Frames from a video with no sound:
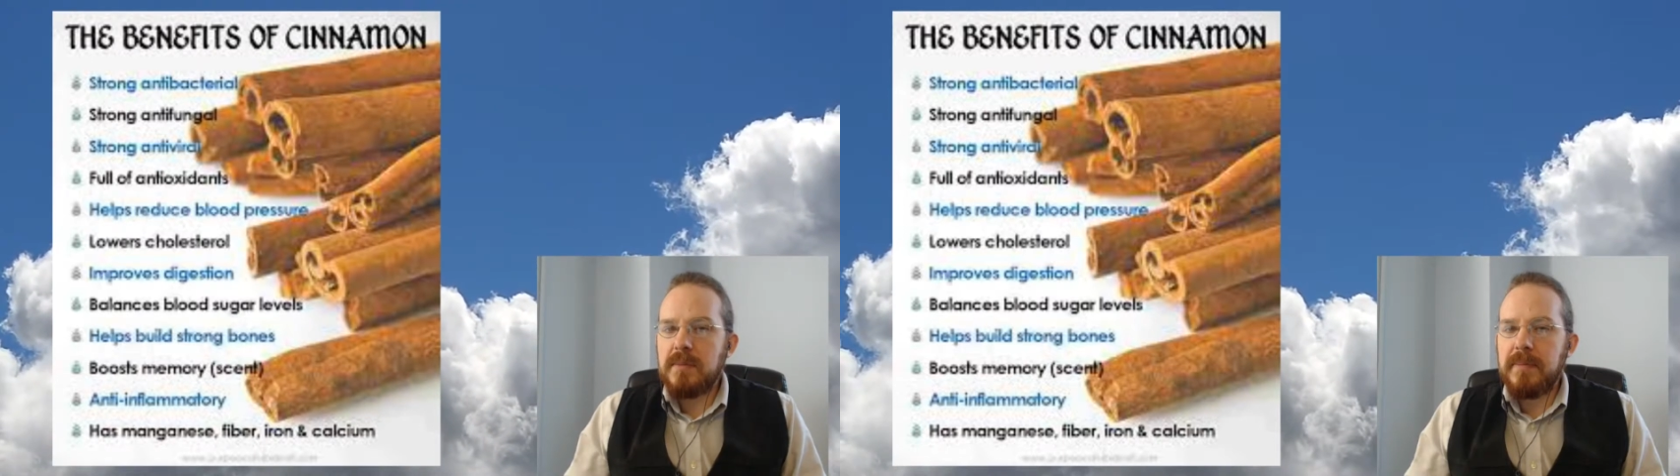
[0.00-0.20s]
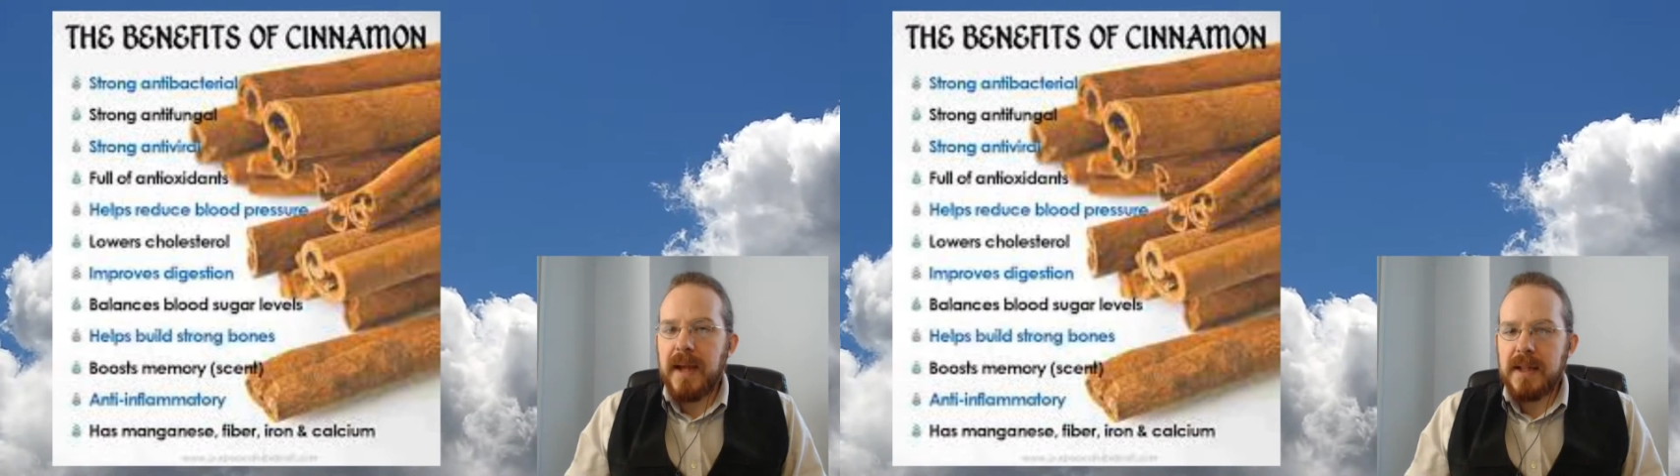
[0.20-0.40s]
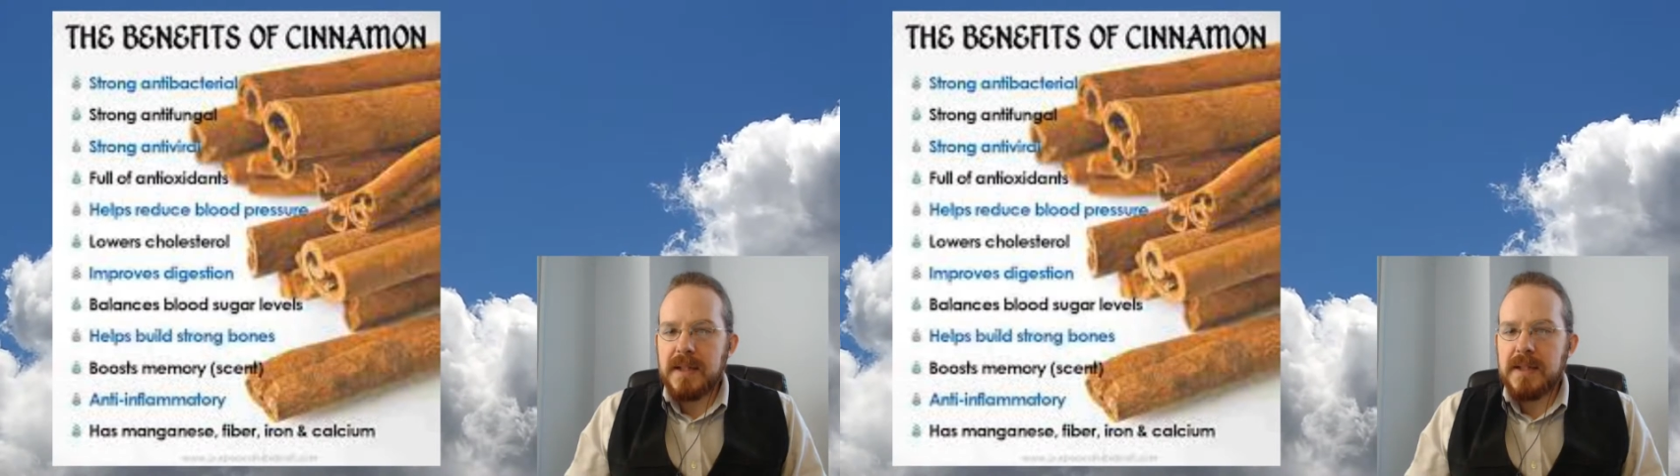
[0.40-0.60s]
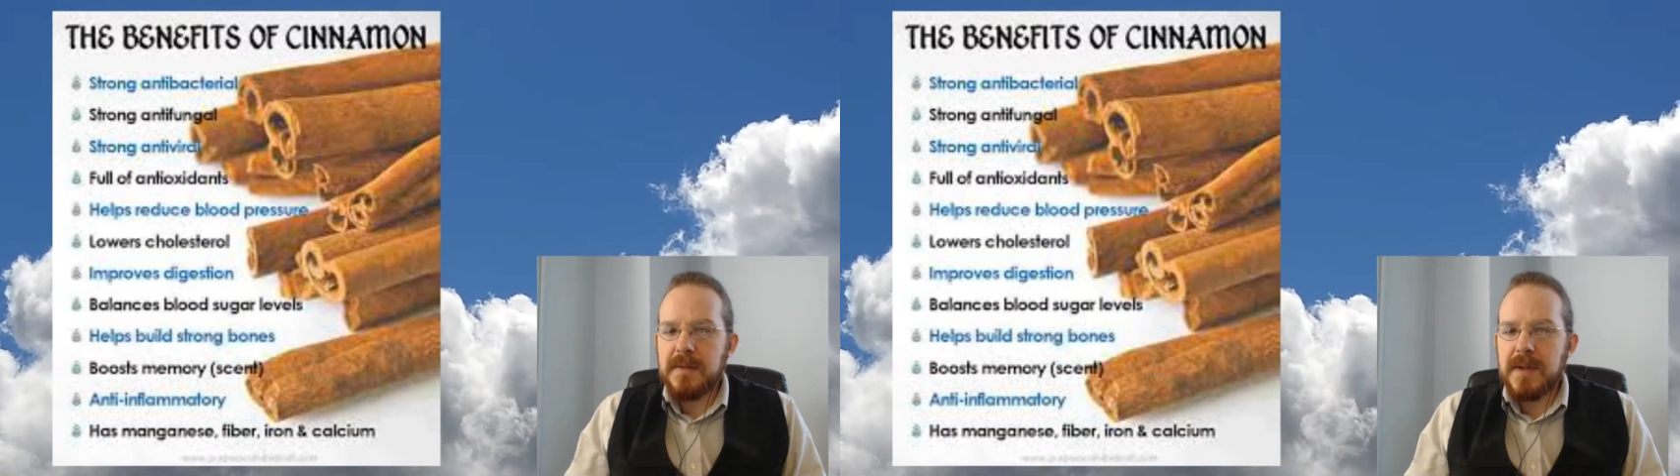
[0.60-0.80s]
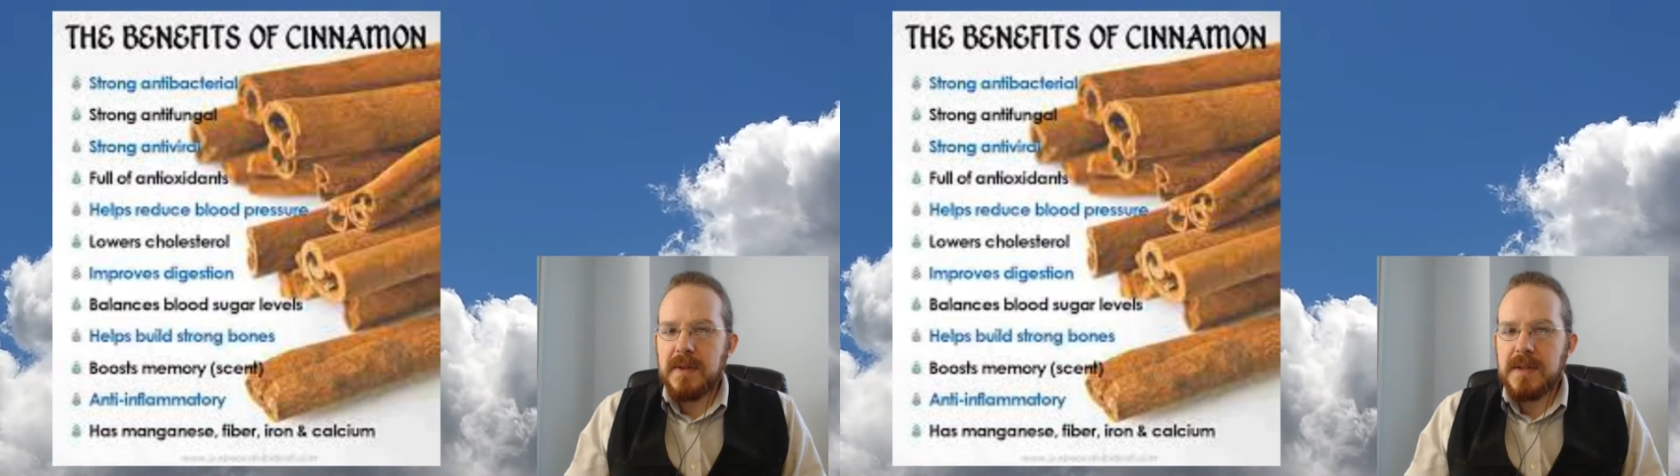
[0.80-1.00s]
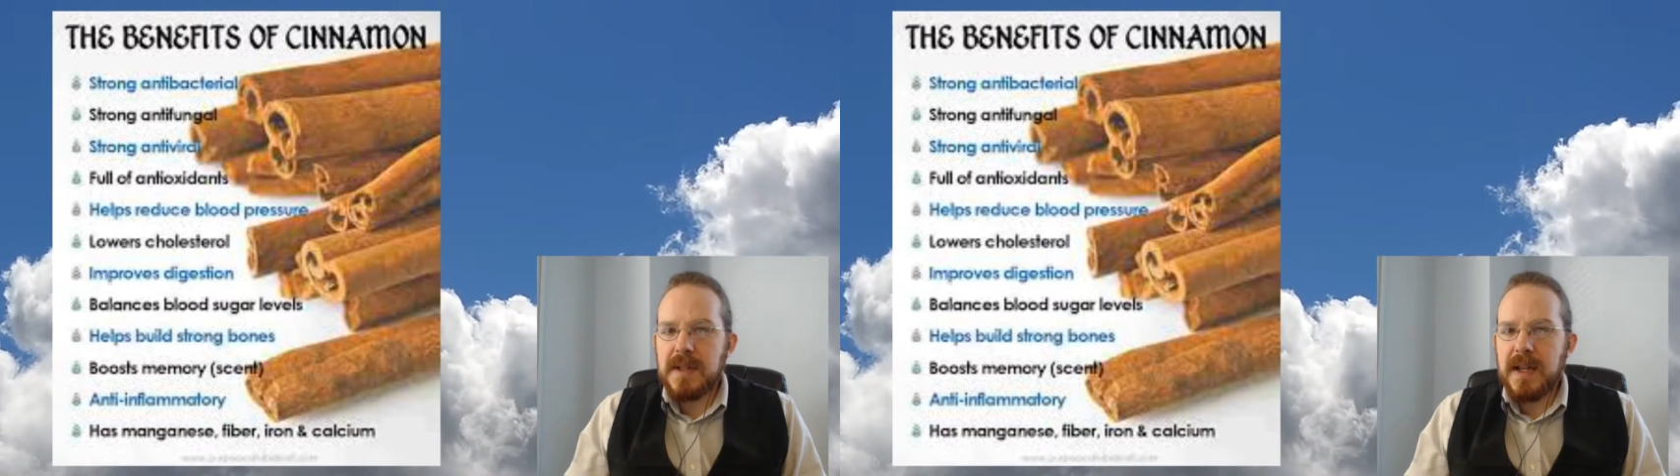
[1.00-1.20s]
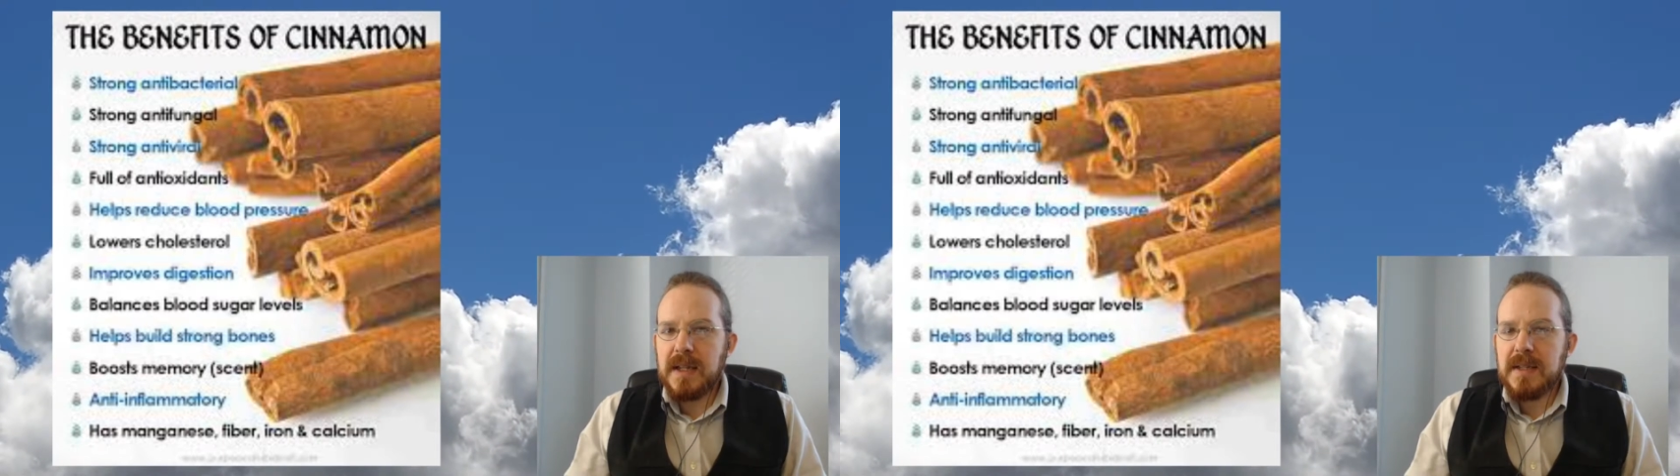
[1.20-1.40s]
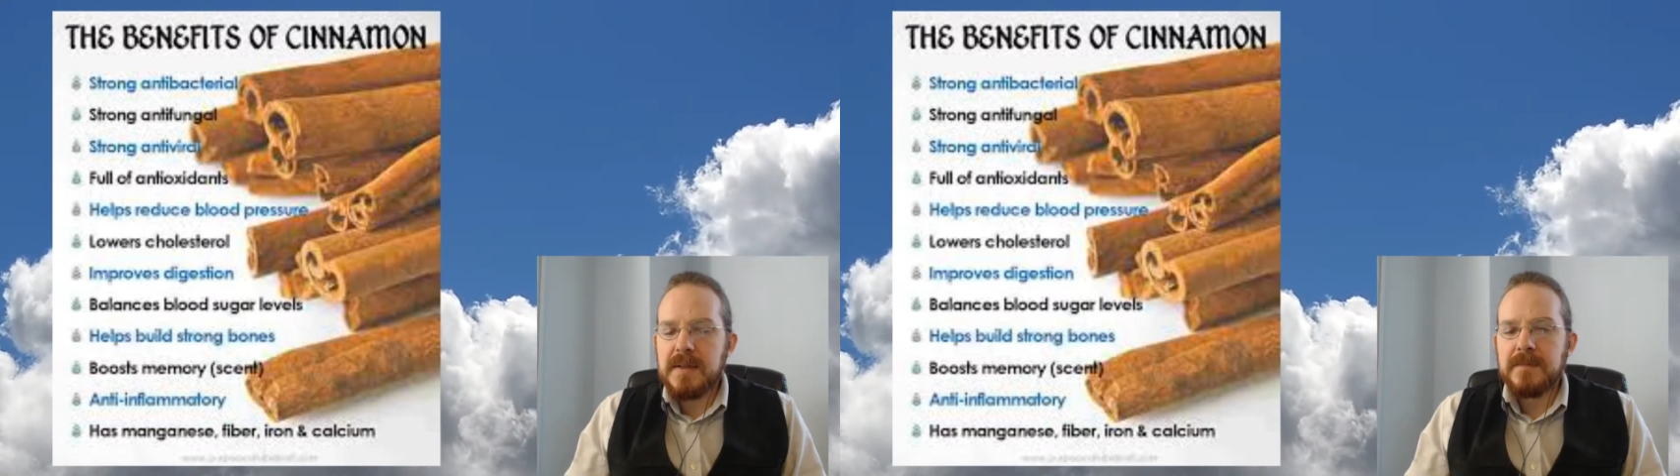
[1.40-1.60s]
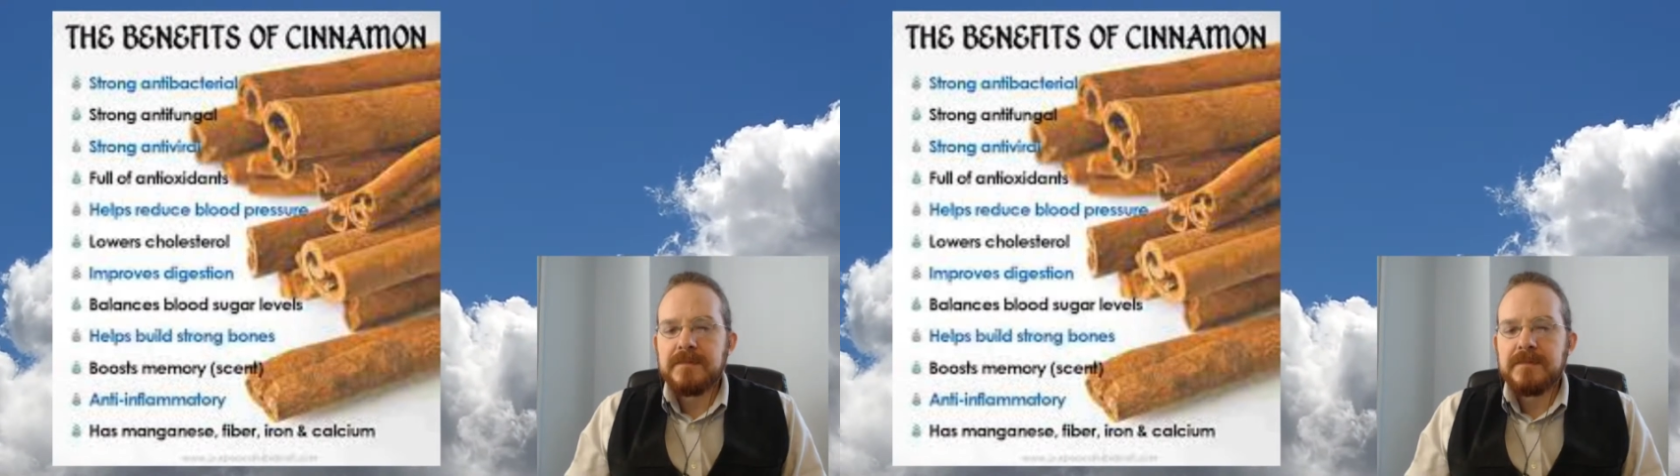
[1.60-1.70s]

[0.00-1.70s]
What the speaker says: balance of those things.